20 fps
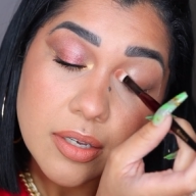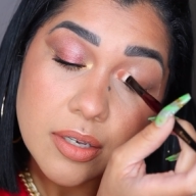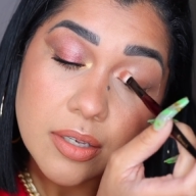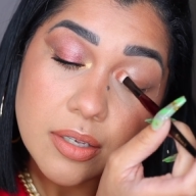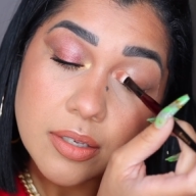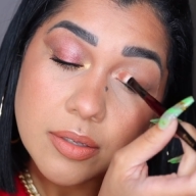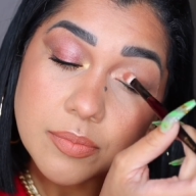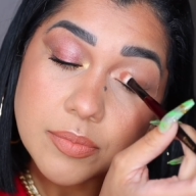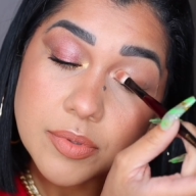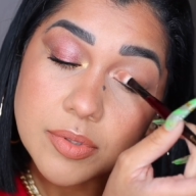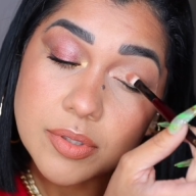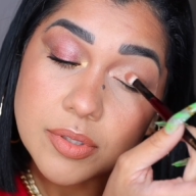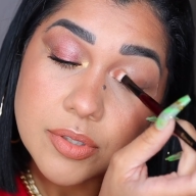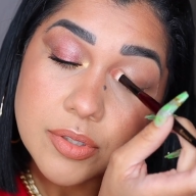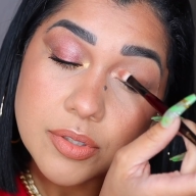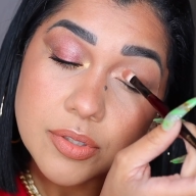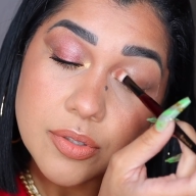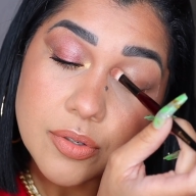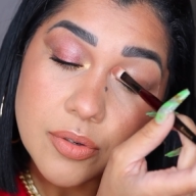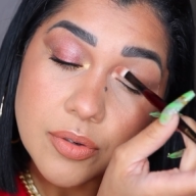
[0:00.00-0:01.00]
I am
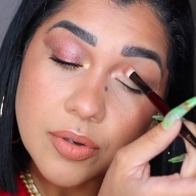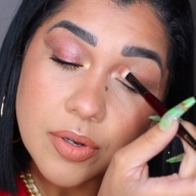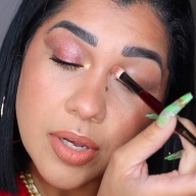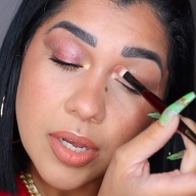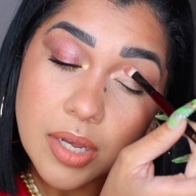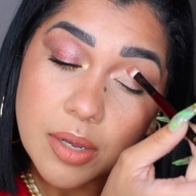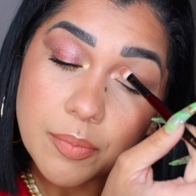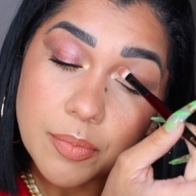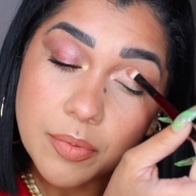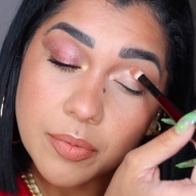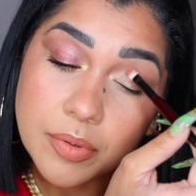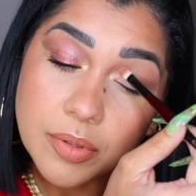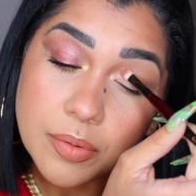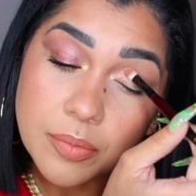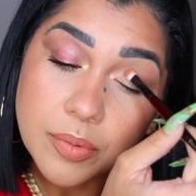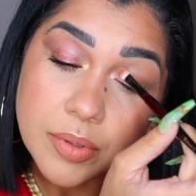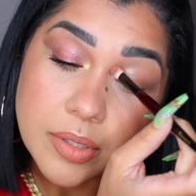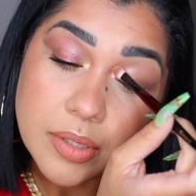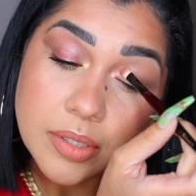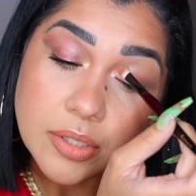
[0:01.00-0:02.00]
so happy with the
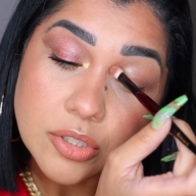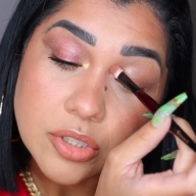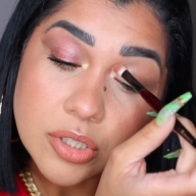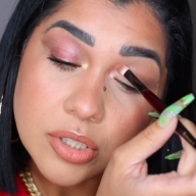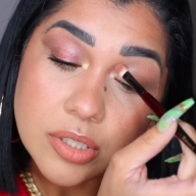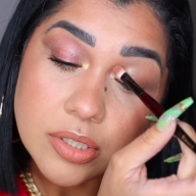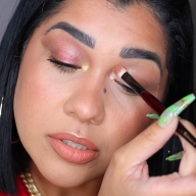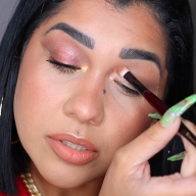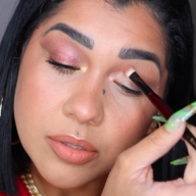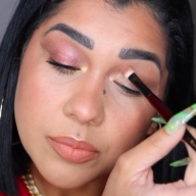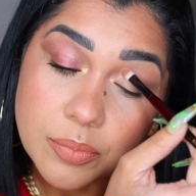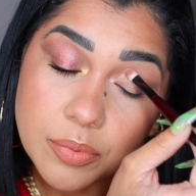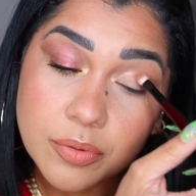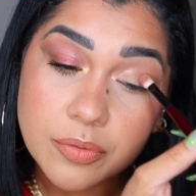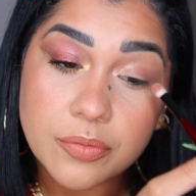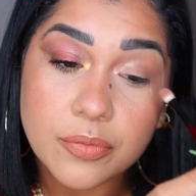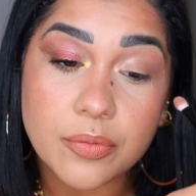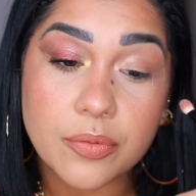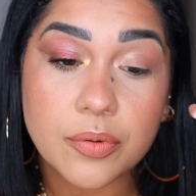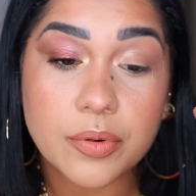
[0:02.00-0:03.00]
way these shades are
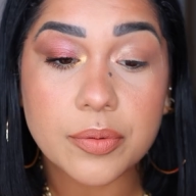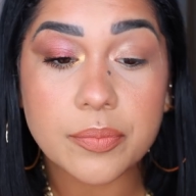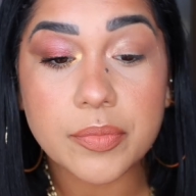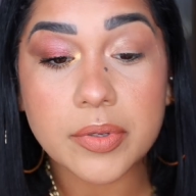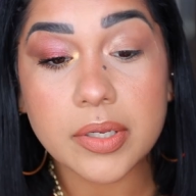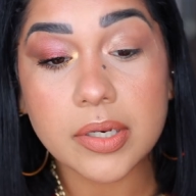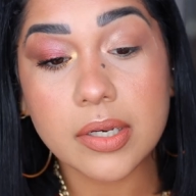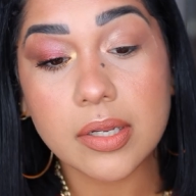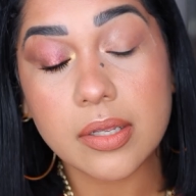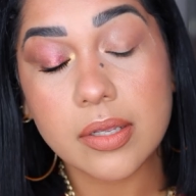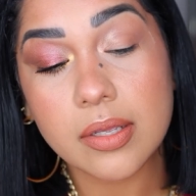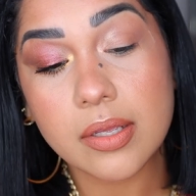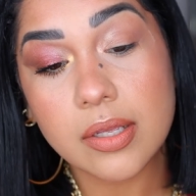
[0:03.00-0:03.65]
performing.